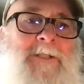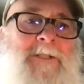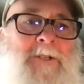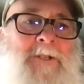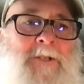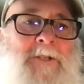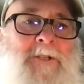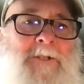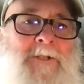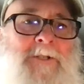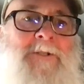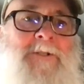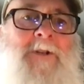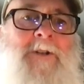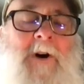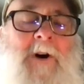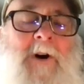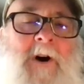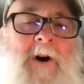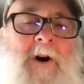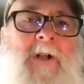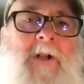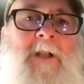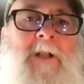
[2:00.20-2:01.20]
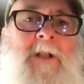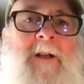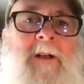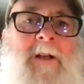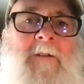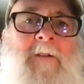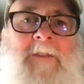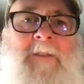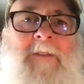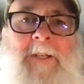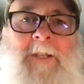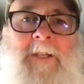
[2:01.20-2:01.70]
to deduce all
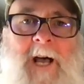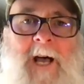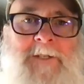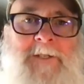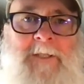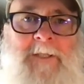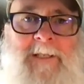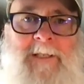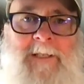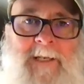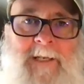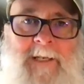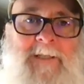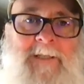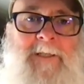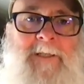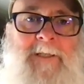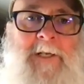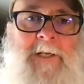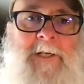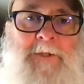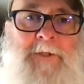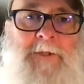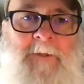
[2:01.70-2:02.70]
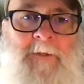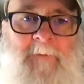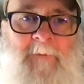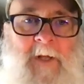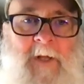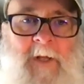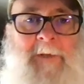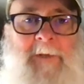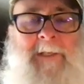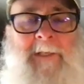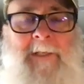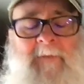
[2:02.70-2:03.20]
of the logically necessary truth
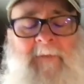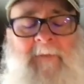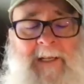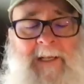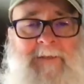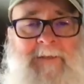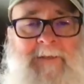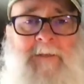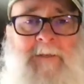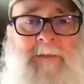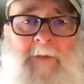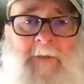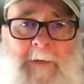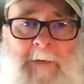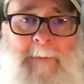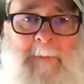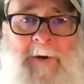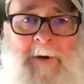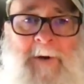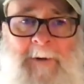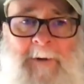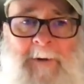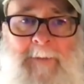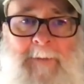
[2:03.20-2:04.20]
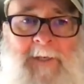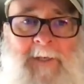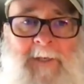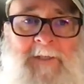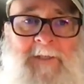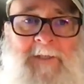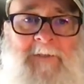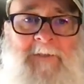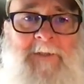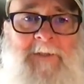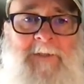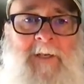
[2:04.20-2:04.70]
values of the component parts
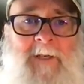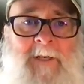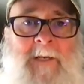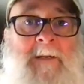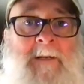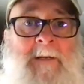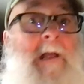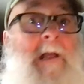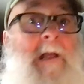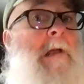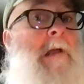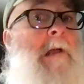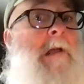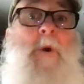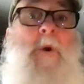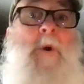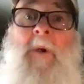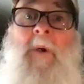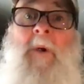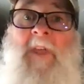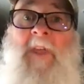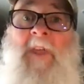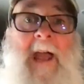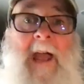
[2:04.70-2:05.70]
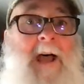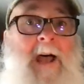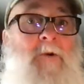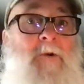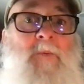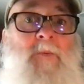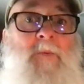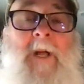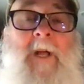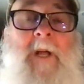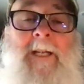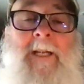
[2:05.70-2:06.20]
of this argument
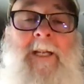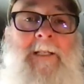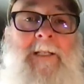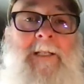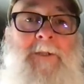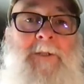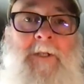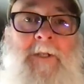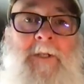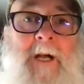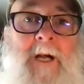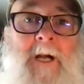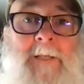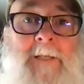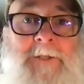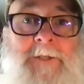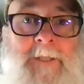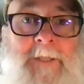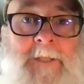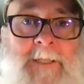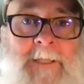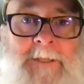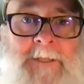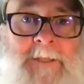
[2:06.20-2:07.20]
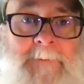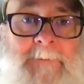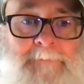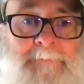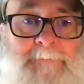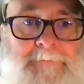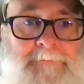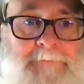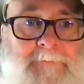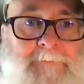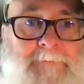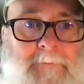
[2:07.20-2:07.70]
without running into a contradiction.
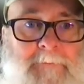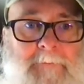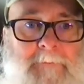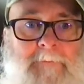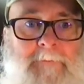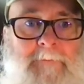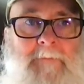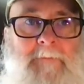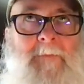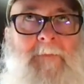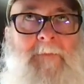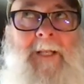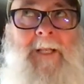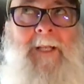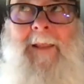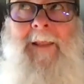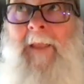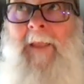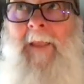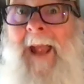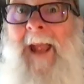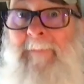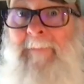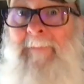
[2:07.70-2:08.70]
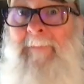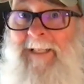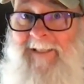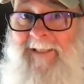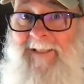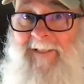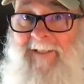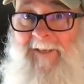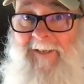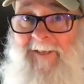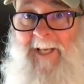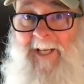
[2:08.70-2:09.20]
And that means
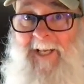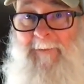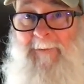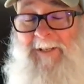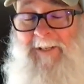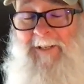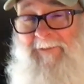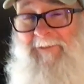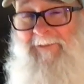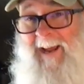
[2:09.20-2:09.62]
the argument is